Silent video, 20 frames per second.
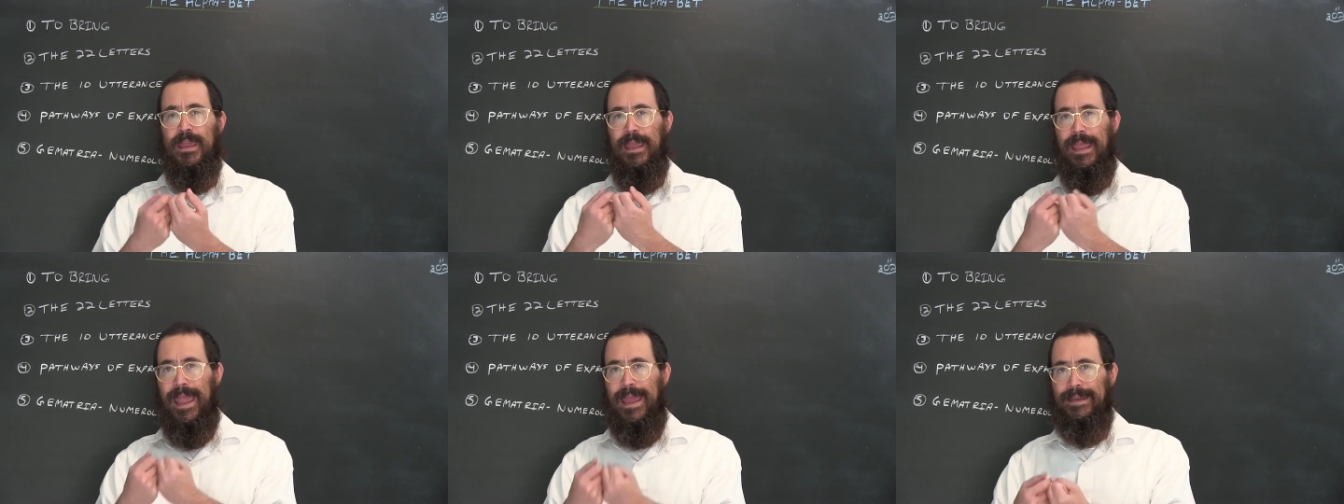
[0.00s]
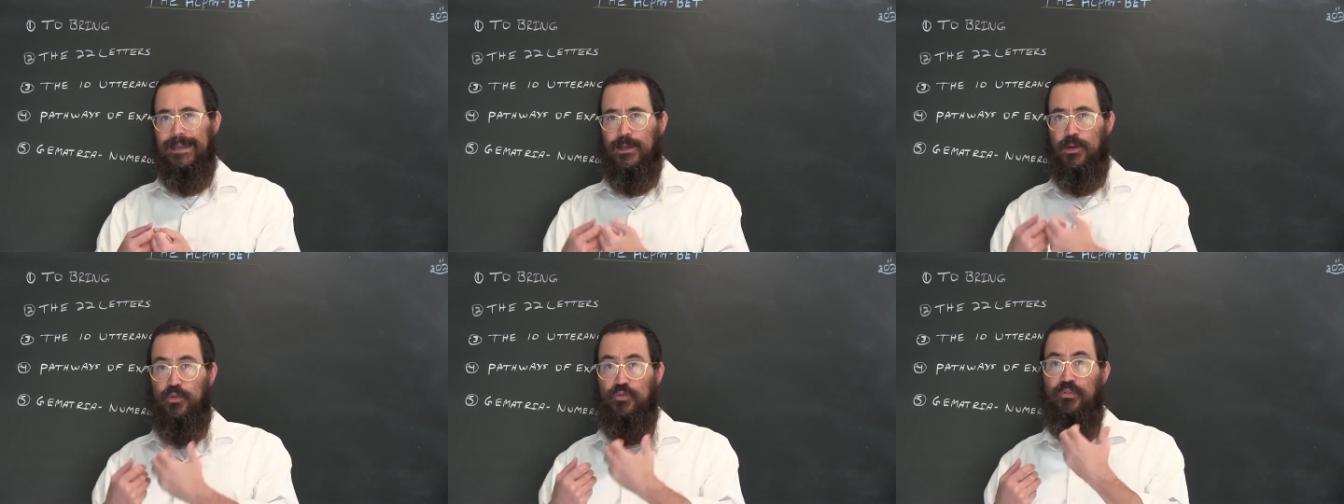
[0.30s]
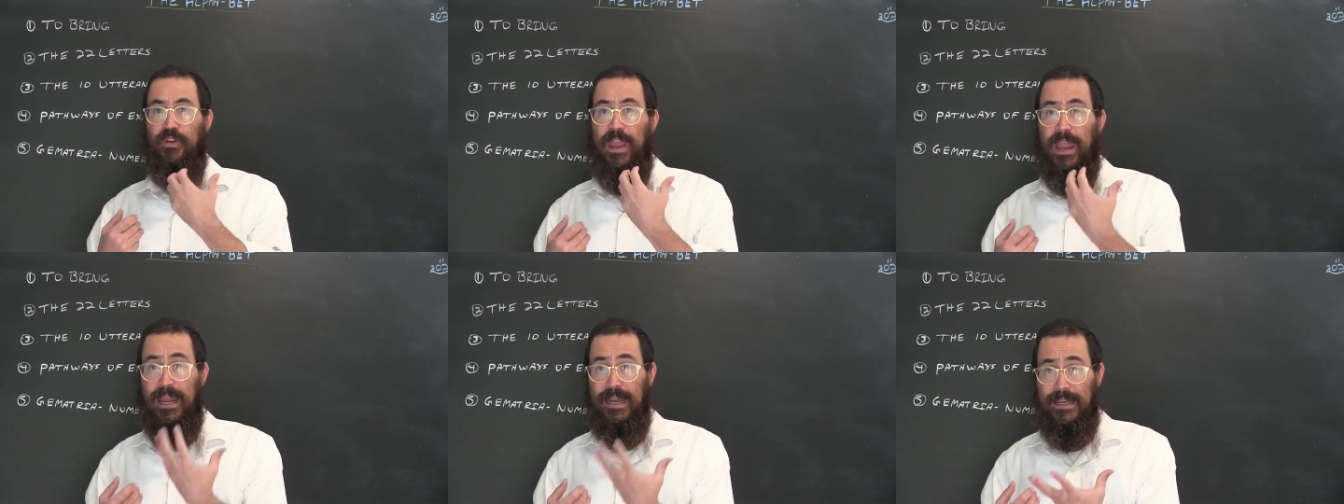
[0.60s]
and he,
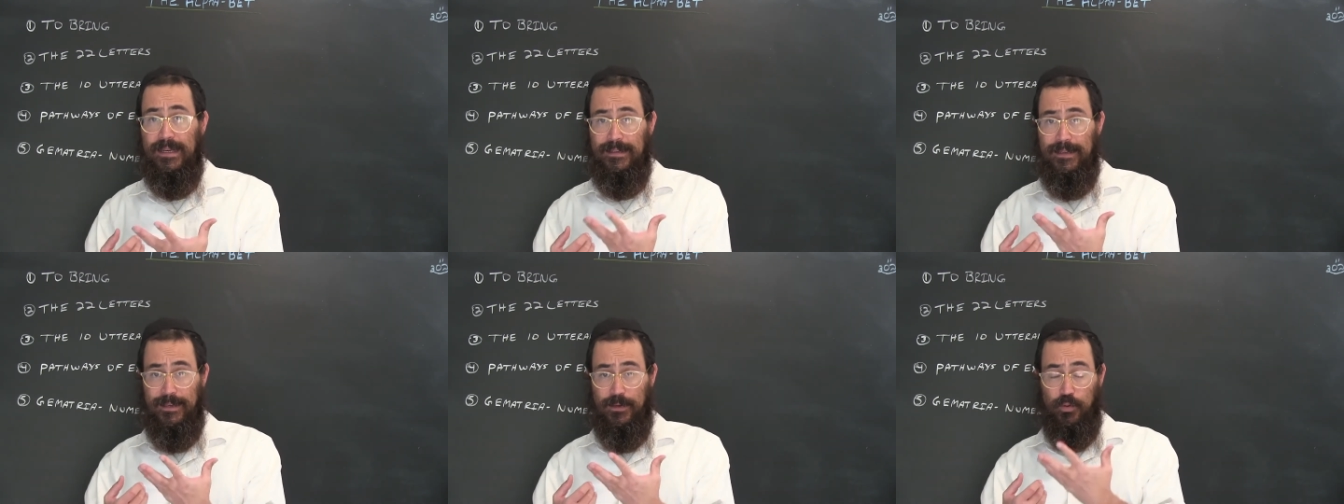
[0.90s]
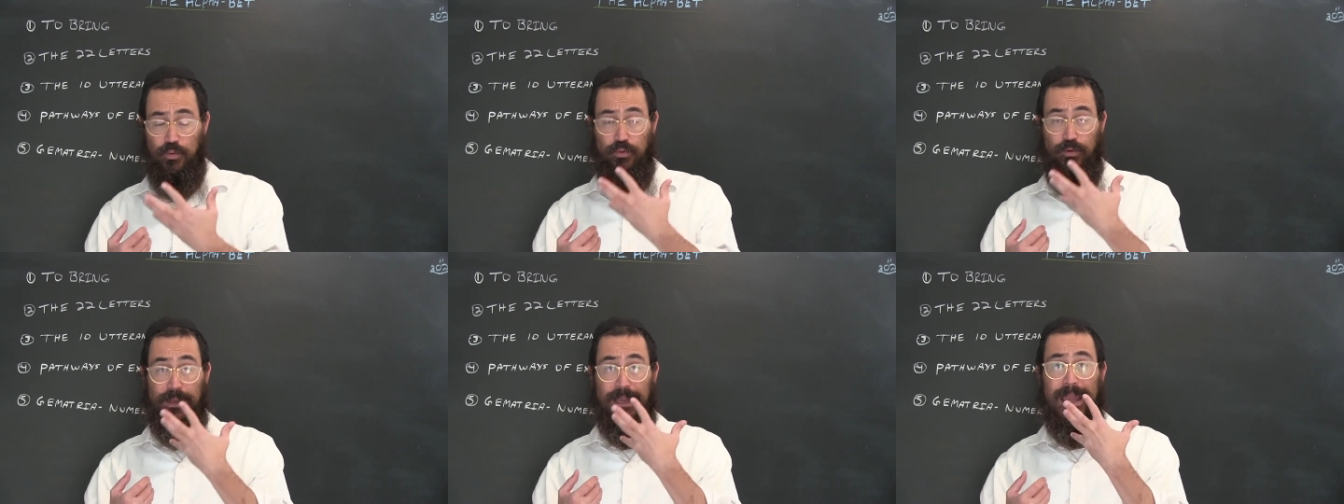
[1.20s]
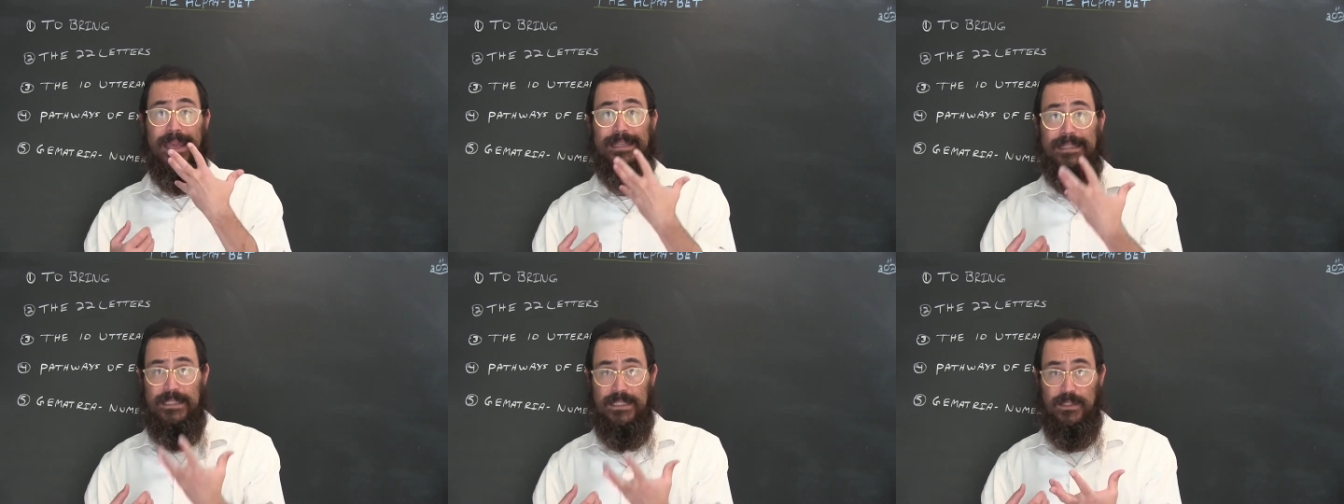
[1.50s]
created, he
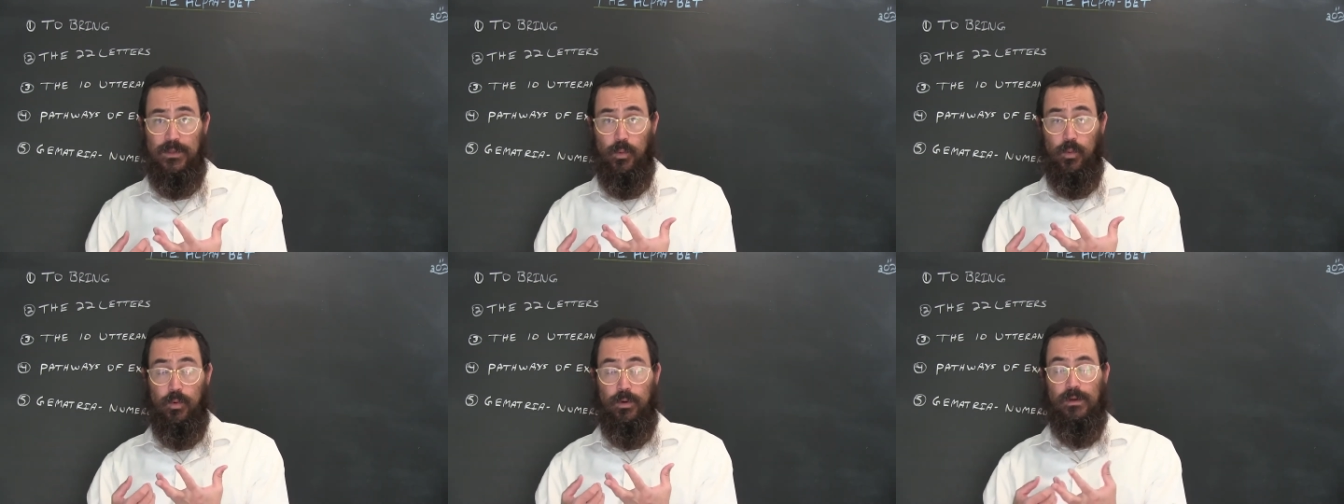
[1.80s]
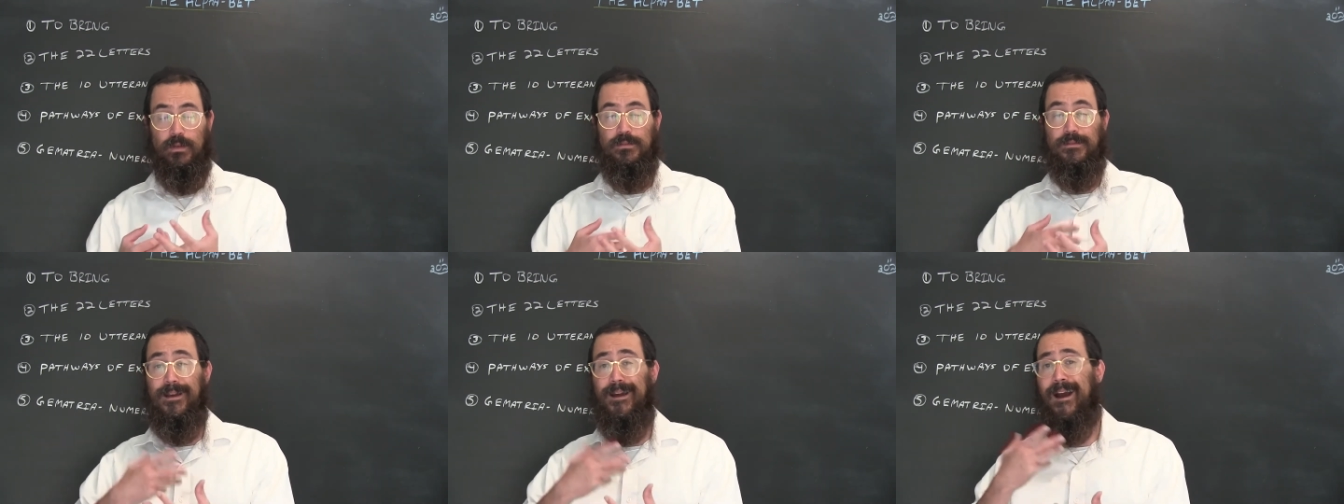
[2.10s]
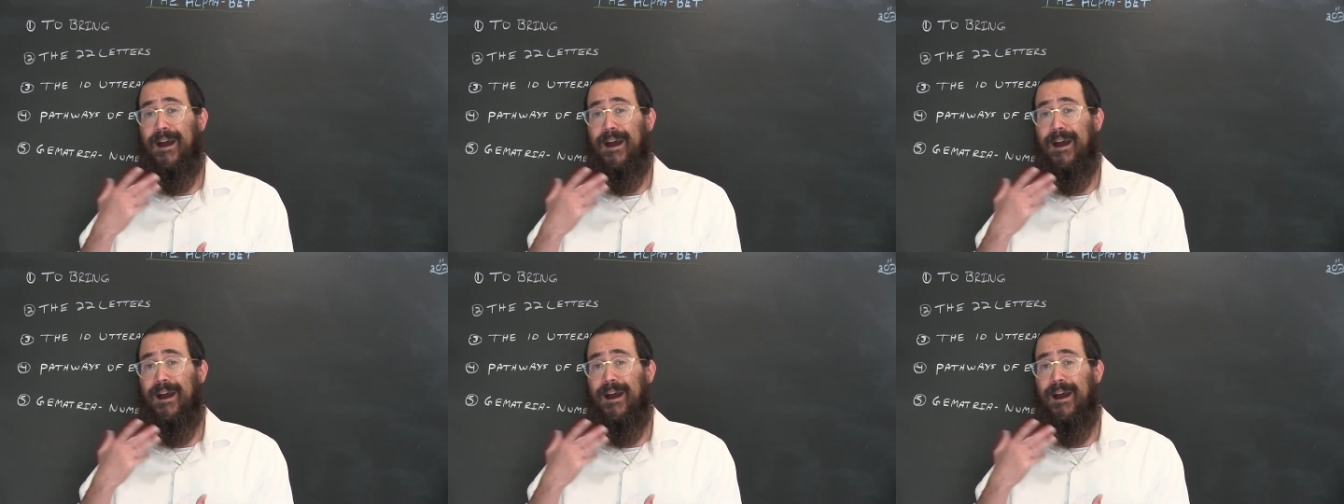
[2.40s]
creates the world